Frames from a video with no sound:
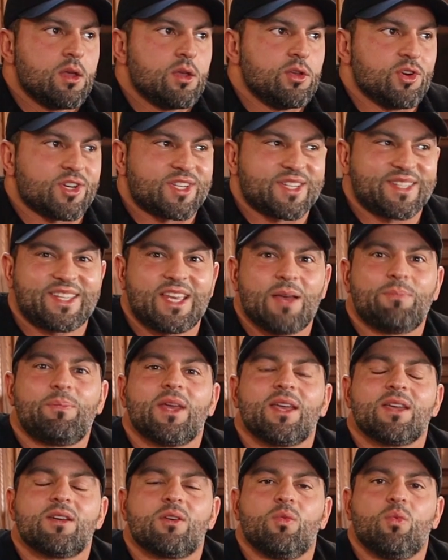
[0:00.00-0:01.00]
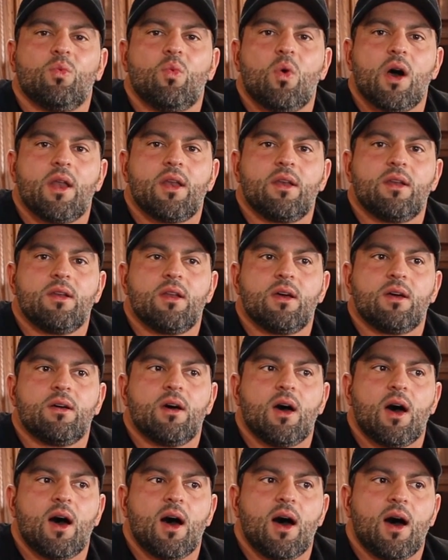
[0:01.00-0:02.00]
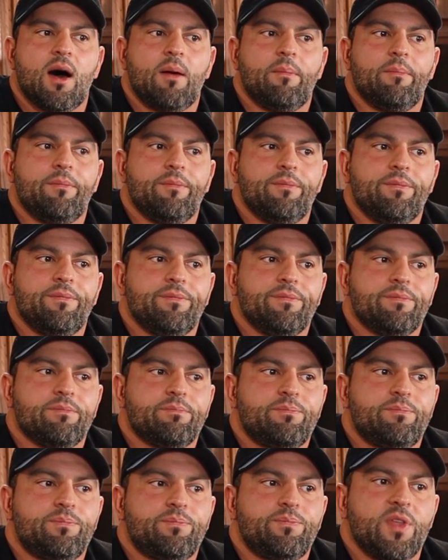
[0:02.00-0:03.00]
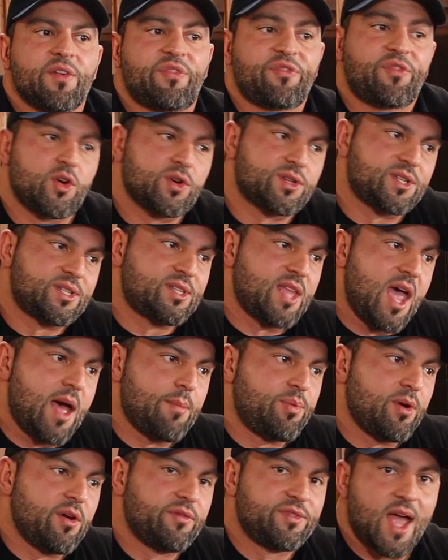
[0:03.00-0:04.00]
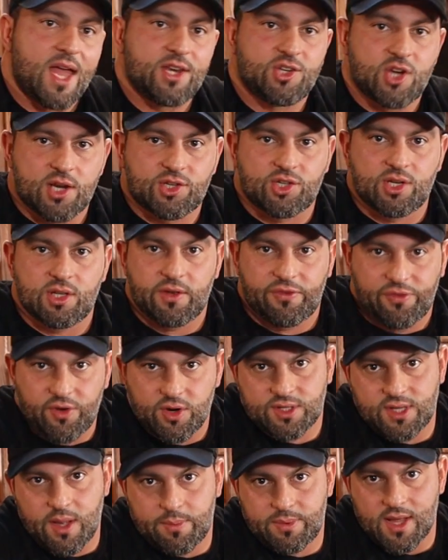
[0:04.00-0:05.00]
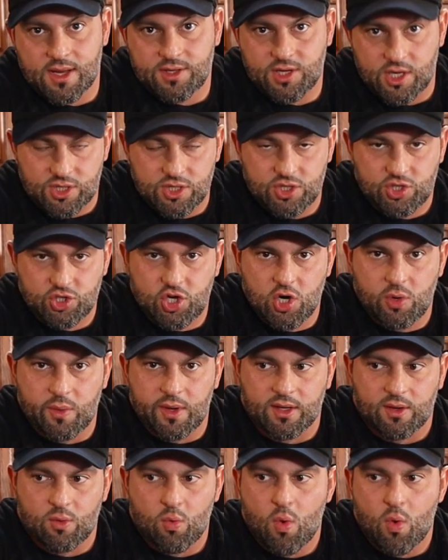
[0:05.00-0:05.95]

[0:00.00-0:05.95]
you're skipping one um, the first step of digestion, the first step of digestion is chewing.